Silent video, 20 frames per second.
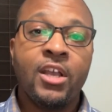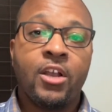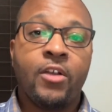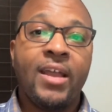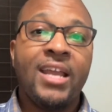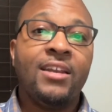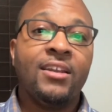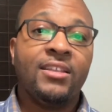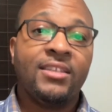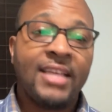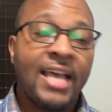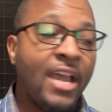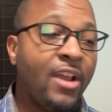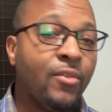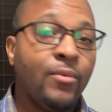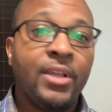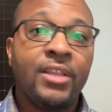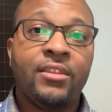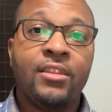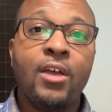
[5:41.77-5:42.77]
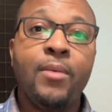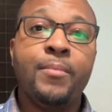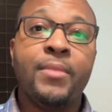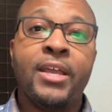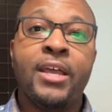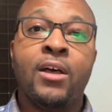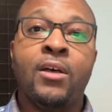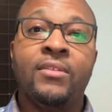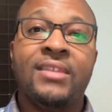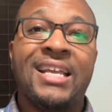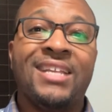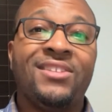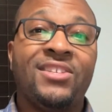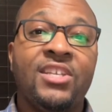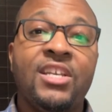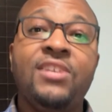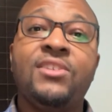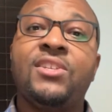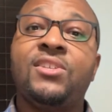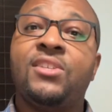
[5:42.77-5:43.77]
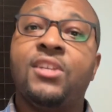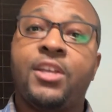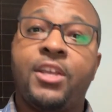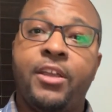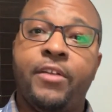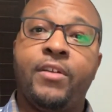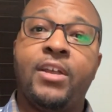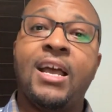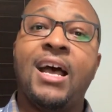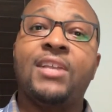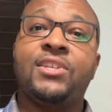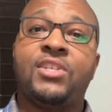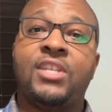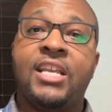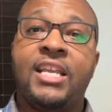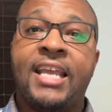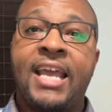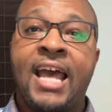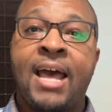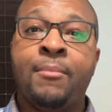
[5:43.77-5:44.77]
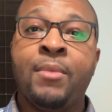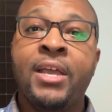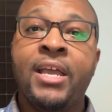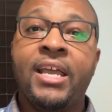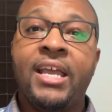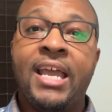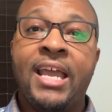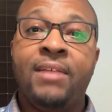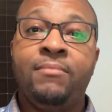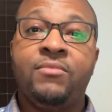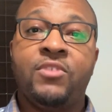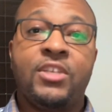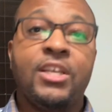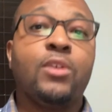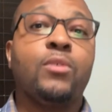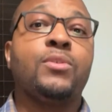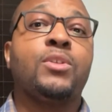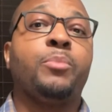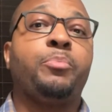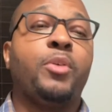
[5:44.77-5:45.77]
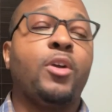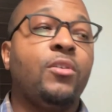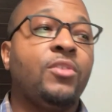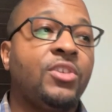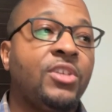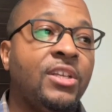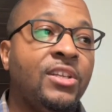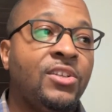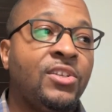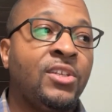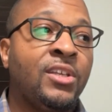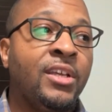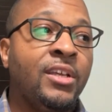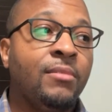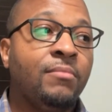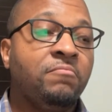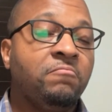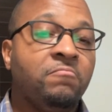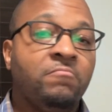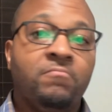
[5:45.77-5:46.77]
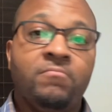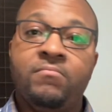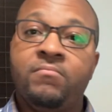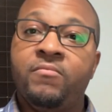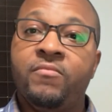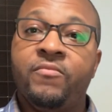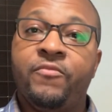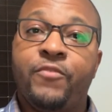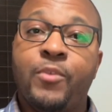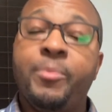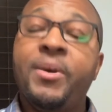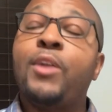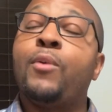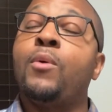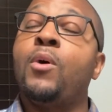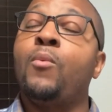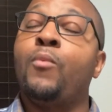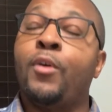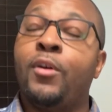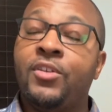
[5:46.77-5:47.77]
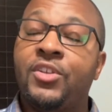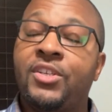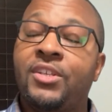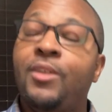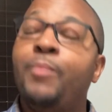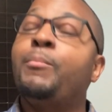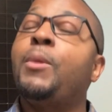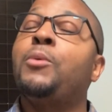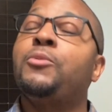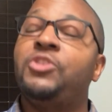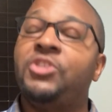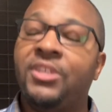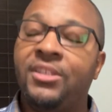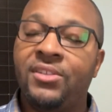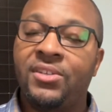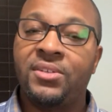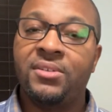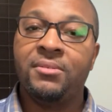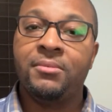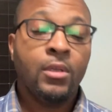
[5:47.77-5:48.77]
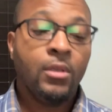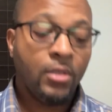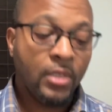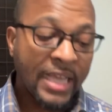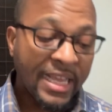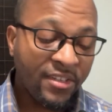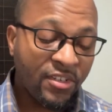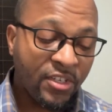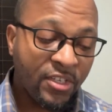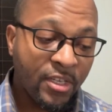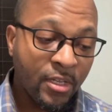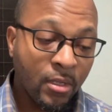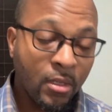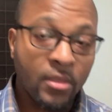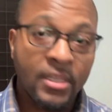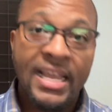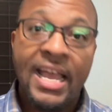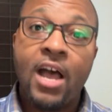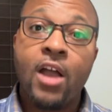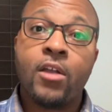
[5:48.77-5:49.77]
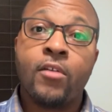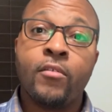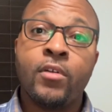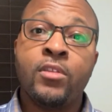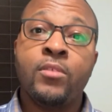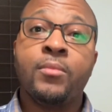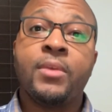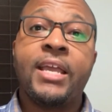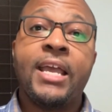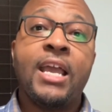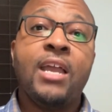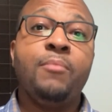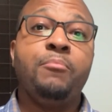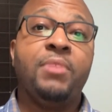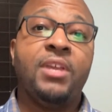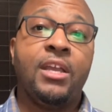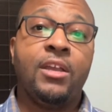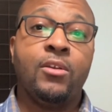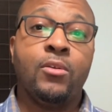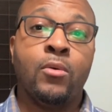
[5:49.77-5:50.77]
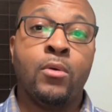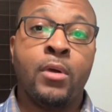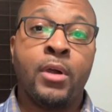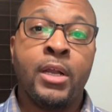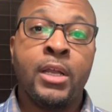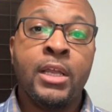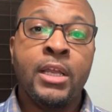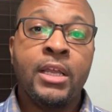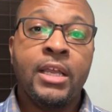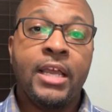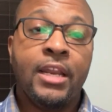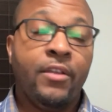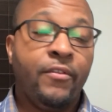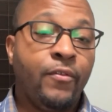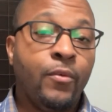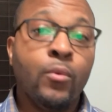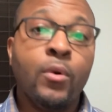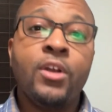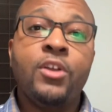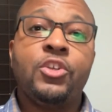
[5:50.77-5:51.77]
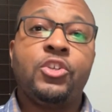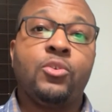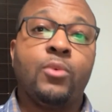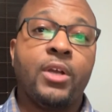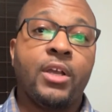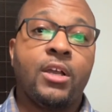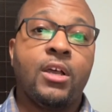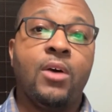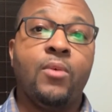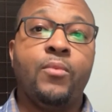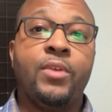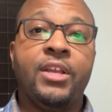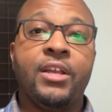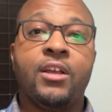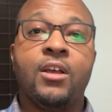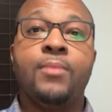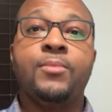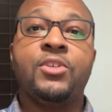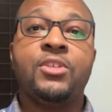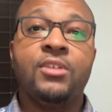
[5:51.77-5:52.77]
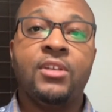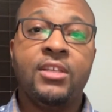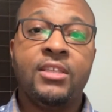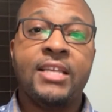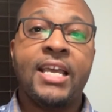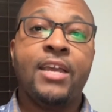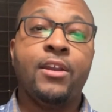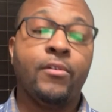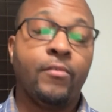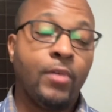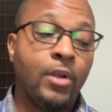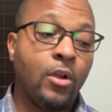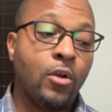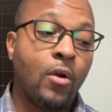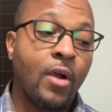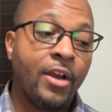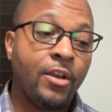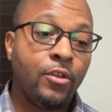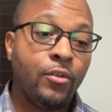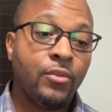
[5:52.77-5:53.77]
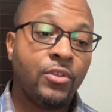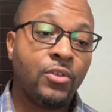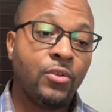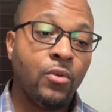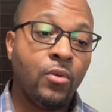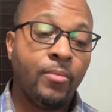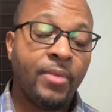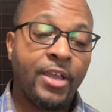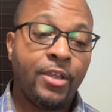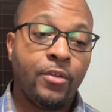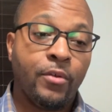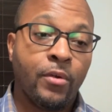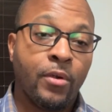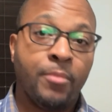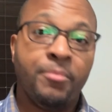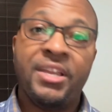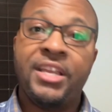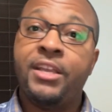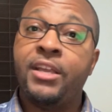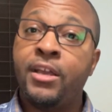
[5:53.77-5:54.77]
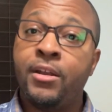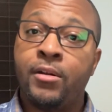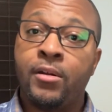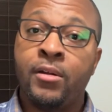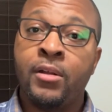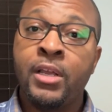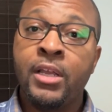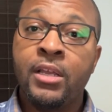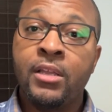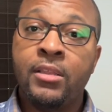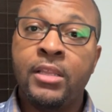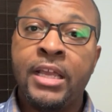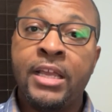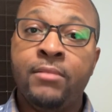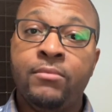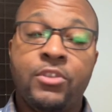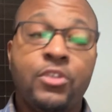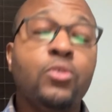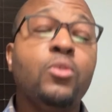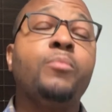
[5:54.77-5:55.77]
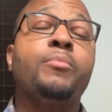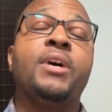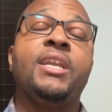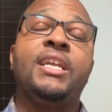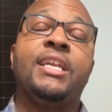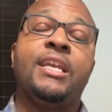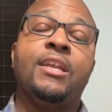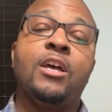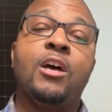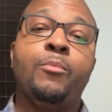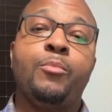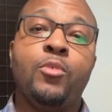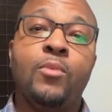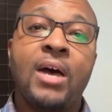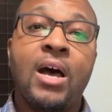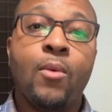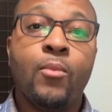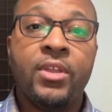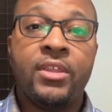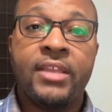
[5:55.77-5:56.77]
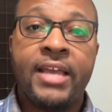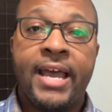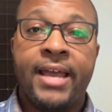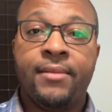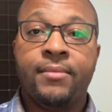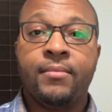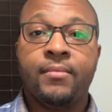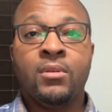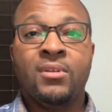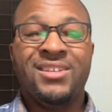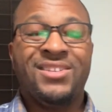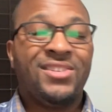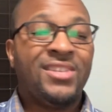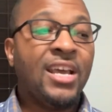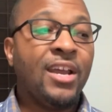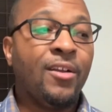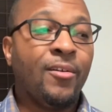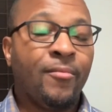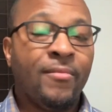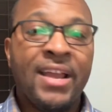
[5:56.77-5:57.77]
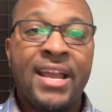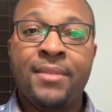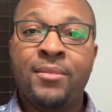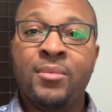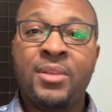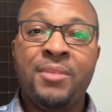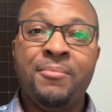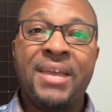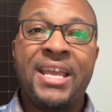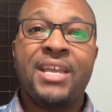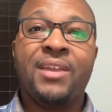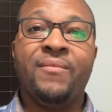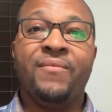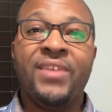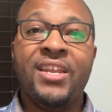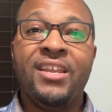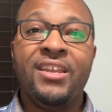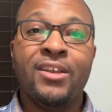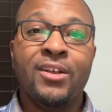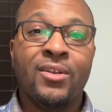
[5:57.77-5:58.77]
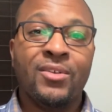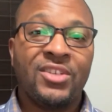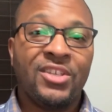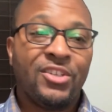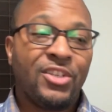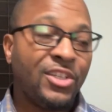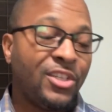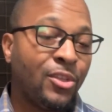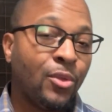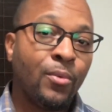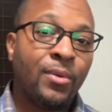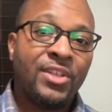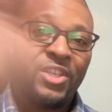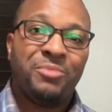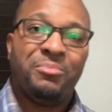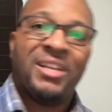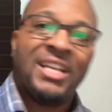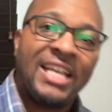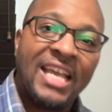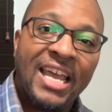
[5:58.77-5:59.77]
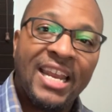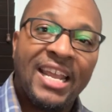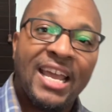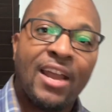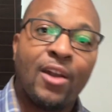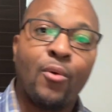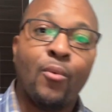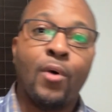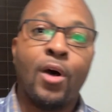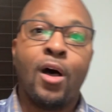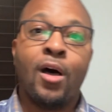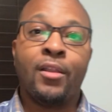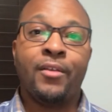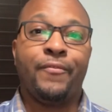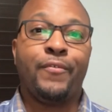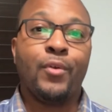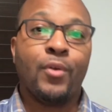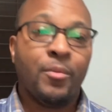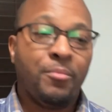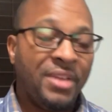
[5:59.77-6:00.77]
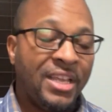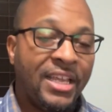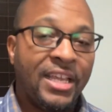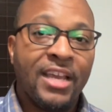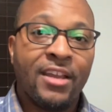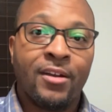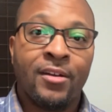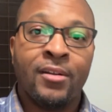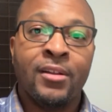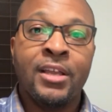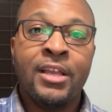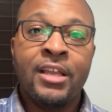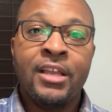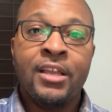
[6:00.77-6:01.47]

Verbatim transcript: creating a title and thumbnail that teases the curiosity gap and tickles a person's, for better or worse, emotions. Yet and still, the algorithm can't be ignored. And if you want a shortcut when it comes to the data regarding YouTube and you're a beginner, then TubeBuddy can help you out with that. Instead of randomly making videos and just throwing spaghetti at a wall if you're a beginner,